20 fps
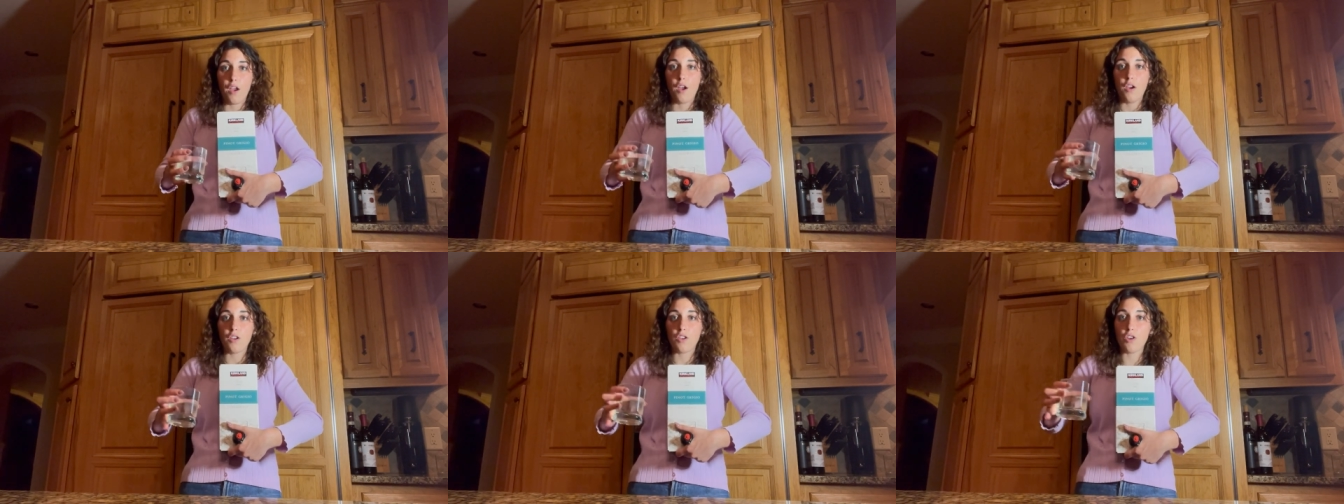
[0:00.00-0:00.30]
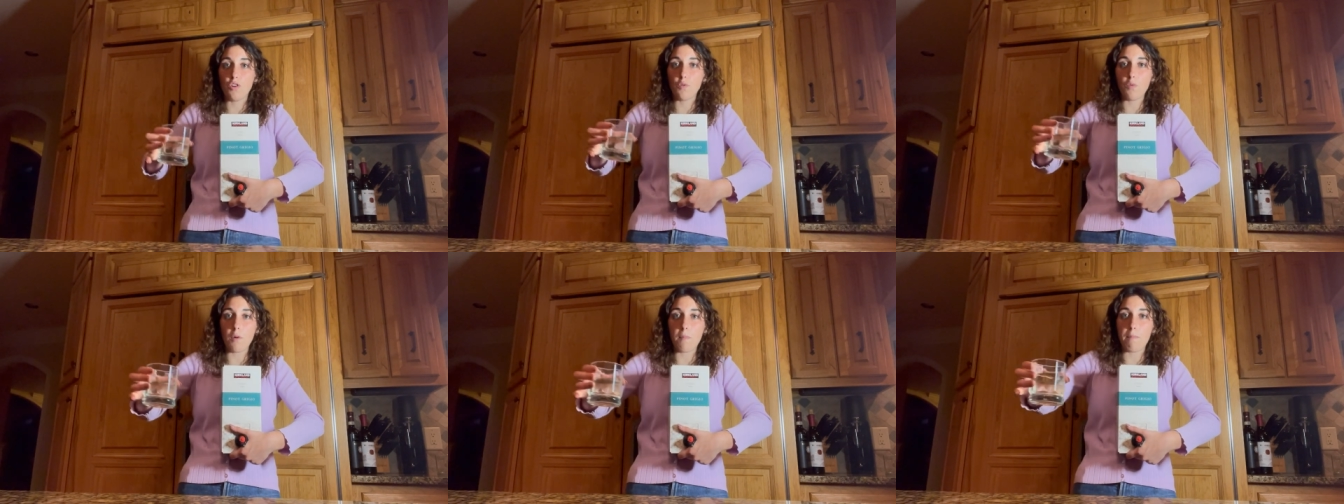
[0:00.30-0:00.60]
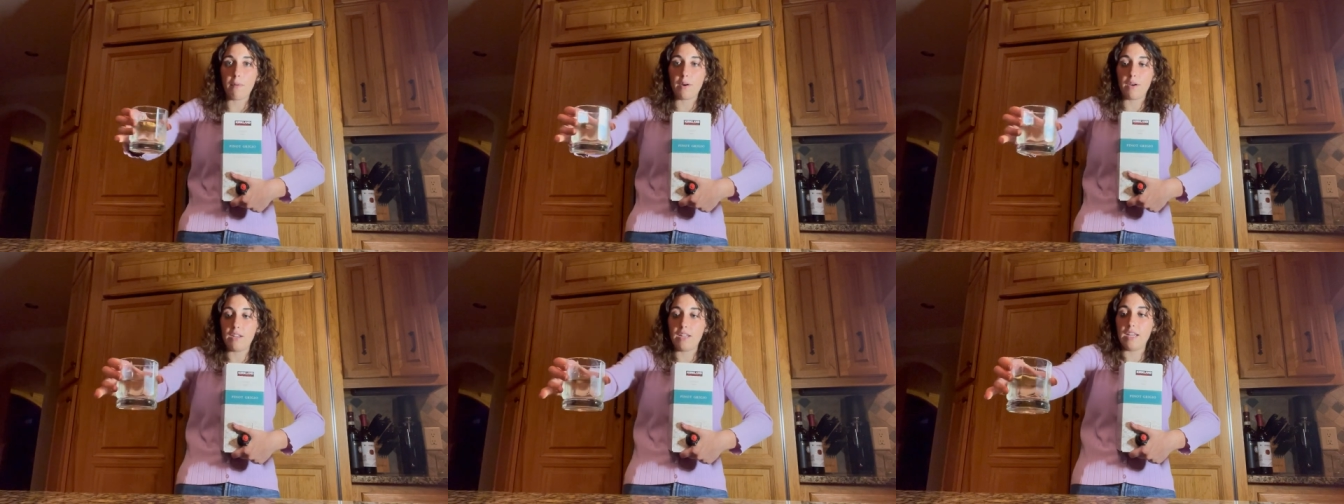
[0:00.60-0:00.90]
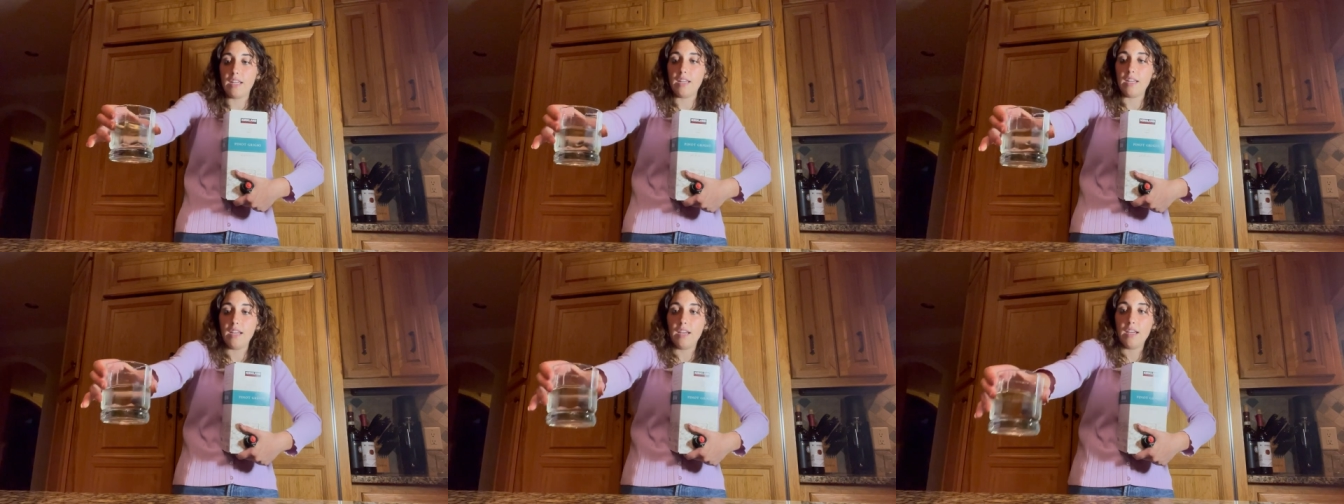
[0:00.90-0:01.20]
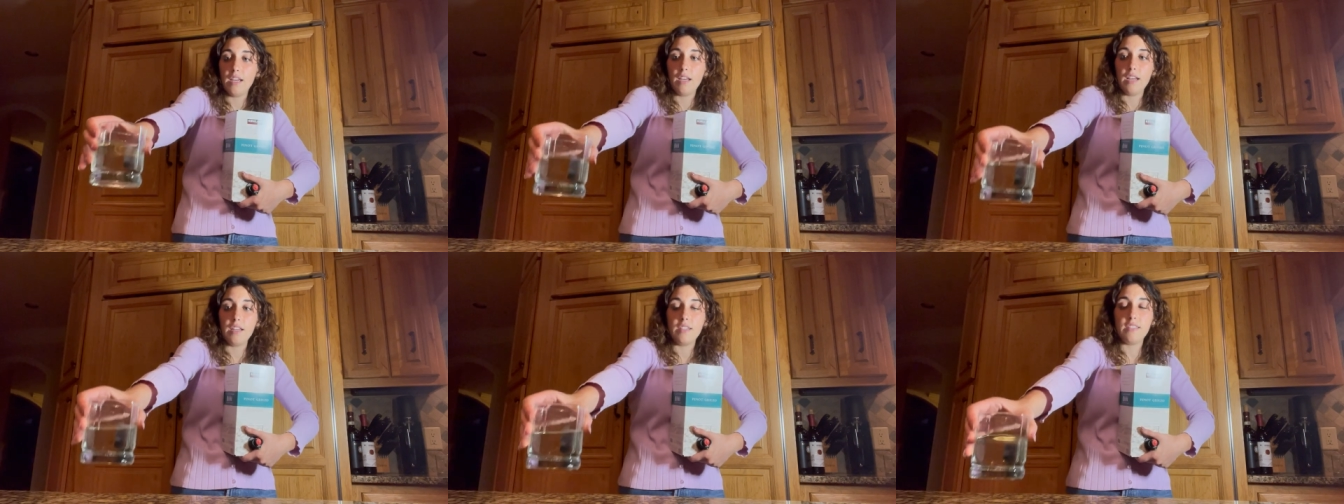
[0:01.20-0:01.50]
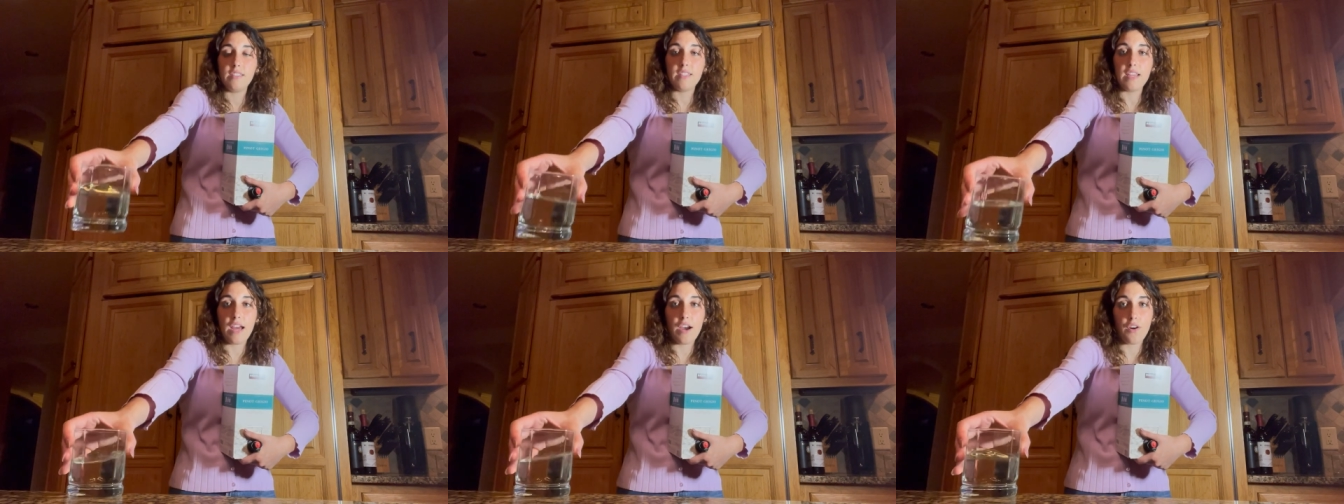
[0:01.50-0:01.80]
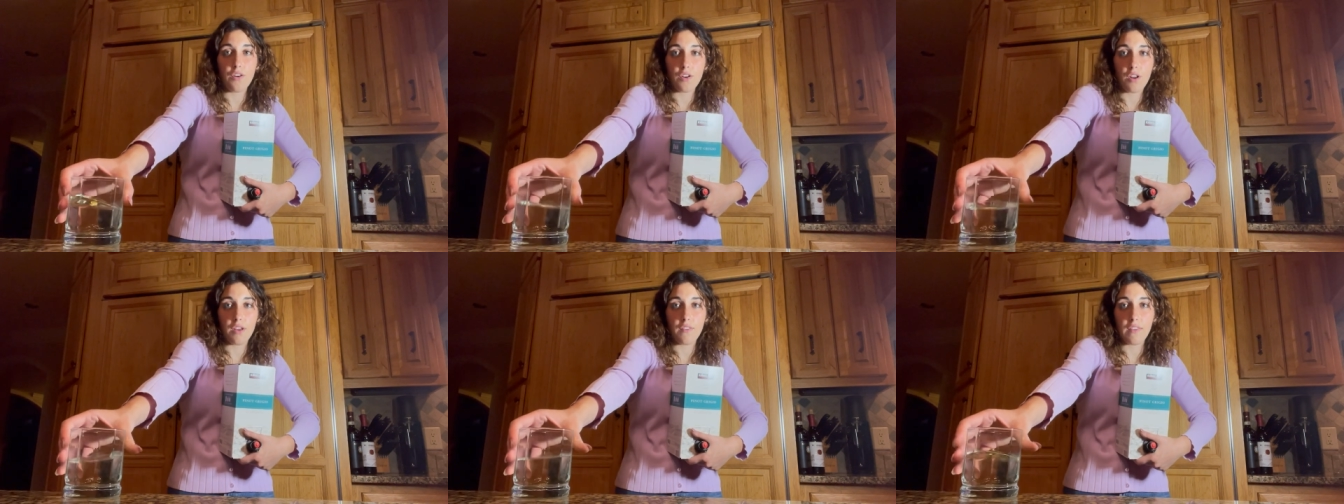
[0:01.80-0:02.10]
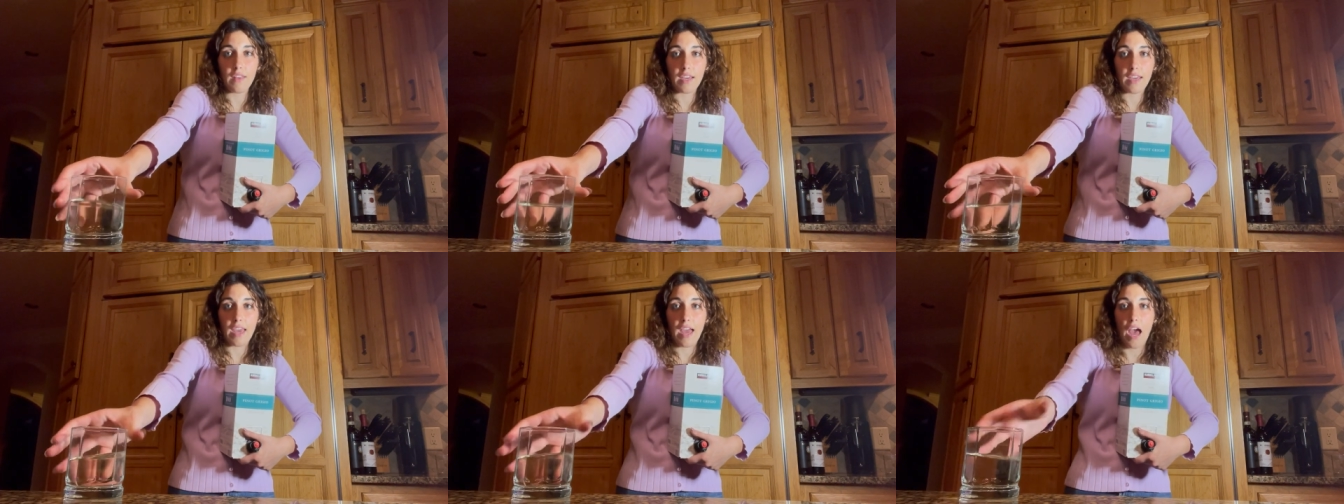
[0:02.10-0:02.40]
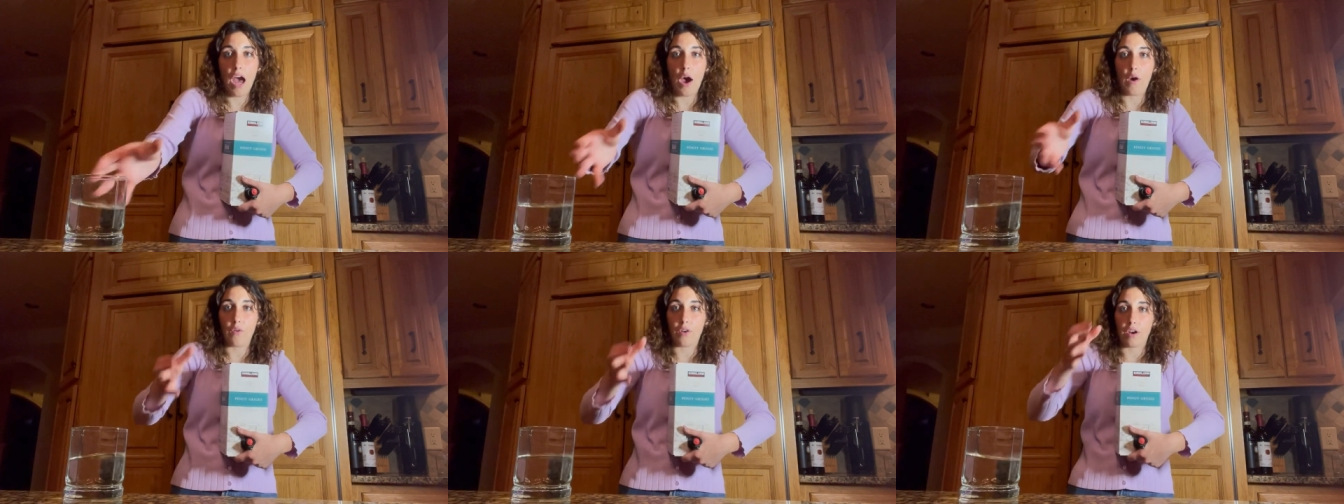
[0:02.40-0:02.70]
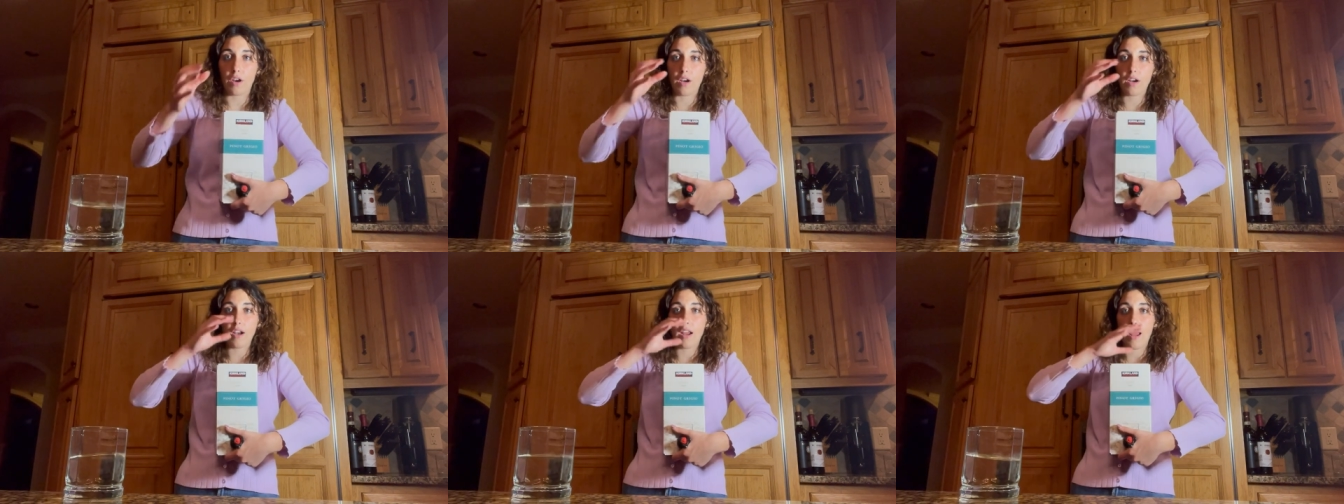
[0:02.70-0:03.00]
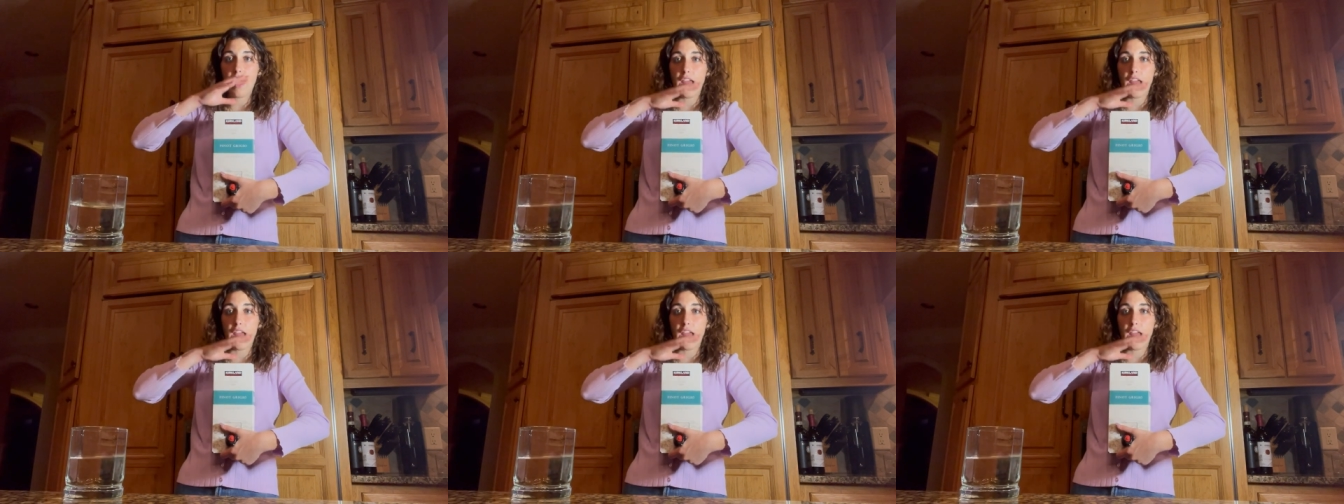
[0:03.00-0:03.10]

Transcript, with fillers: you will put it down on the counter